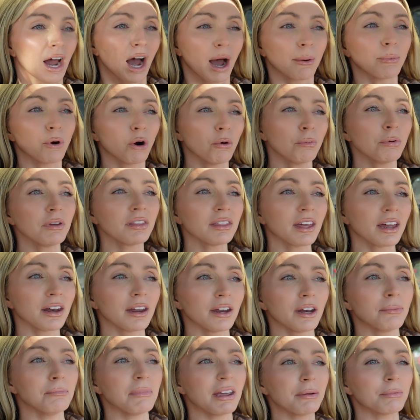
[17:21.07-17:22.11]
I'm hoping that
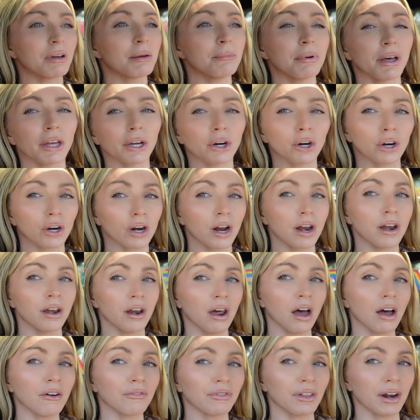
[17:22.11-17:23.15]
it made my belly hurt
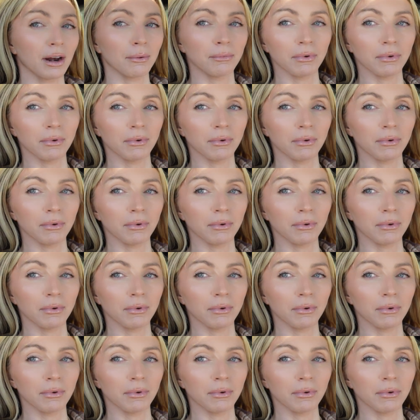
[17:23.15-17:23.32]
enough that